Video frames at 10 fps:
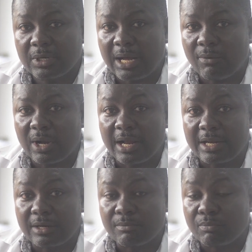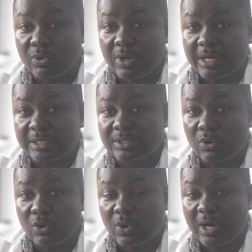our Ghanaian products
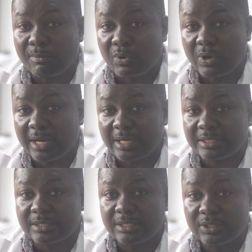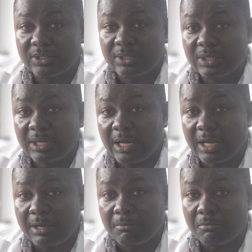or local products,
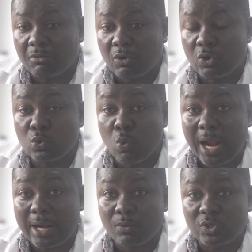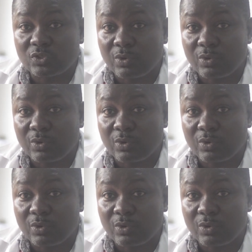only one was